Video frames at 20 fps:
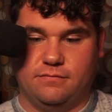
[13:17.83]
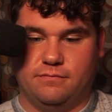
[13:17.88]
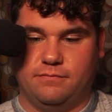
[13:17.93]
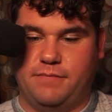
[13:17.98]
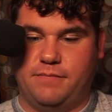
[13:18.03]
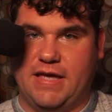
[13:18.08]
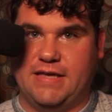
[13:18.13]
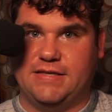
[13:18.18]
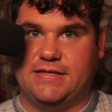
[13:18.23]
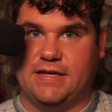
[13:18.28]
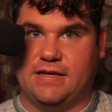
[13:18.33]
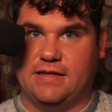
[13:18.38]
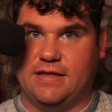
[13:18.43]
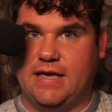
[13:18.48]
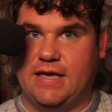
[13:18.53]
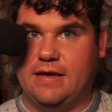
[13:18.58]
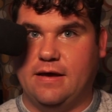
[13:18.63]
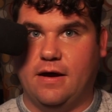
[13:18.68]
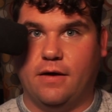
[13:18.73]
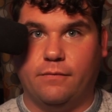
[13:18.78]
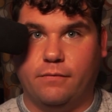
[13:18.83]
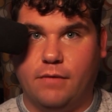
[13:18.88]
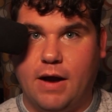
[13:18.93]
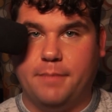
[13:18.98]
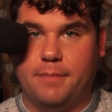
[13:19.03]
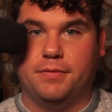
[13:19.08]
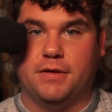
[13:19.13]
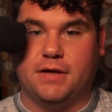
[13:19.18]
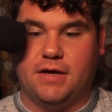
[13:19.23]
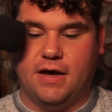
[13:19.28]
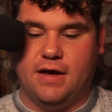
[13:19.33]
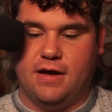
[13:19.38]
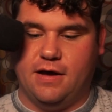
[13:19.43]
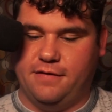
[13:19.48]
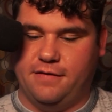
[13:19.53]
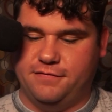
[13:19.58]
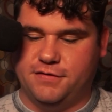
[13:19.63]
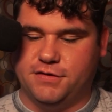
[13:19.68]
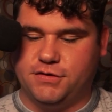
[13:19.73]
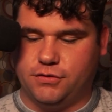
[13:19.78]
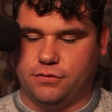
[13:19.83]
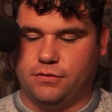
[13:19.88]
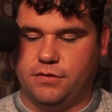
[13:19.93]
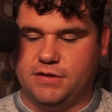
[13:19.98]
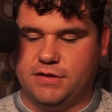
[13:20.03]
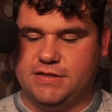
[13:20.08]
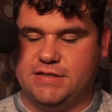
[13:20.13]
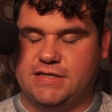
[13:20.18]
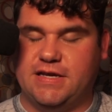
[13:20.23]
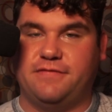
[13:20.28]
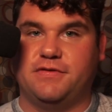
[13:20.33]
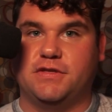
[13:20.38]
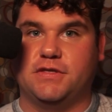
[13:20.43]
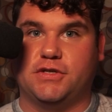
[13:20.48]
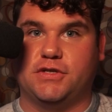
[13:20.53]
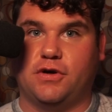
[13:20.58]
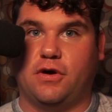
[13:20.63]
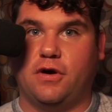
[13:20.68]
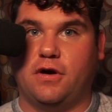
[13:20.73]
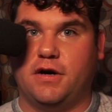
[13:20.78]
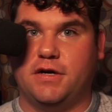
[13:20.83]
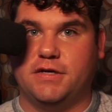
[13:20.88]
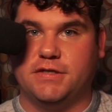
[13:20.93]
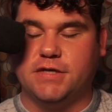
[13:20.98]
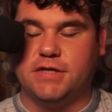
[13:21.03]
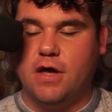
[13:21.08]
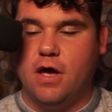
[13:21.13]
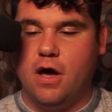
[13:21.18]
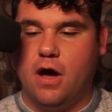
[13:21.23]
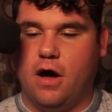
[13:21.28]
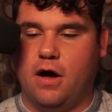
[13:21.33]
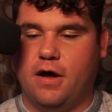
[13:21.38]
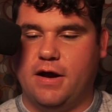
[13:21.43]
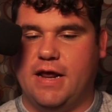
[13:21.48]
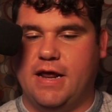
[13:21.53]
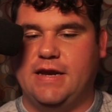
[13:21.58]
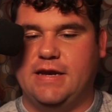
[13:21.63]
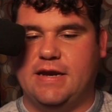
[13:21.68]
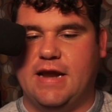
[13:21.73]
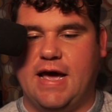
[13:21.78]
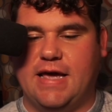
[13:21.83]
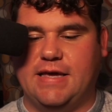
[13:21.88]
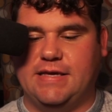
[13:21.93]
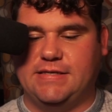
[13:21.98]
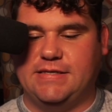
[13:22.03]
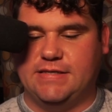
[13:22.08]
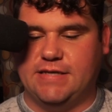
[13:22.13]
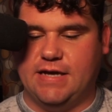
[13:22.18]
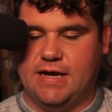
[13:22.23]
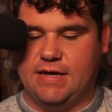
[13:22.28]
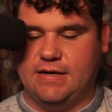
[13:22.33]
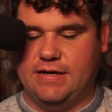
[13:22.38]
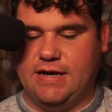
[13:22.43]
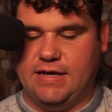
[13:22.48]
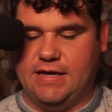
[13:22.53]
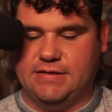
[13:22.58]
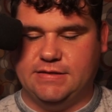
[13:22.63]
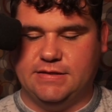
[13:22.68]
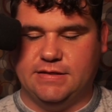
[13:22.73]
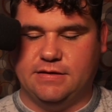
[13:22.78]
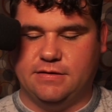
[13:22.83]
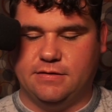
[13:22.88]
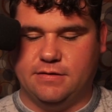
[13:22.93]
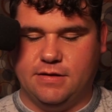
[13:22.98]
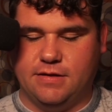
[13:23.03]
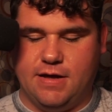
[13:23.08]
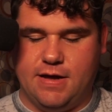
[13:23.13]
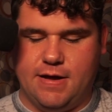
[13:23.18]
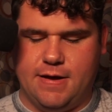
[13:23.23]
basically a replica of the Sword of the 7 Stars on a nice little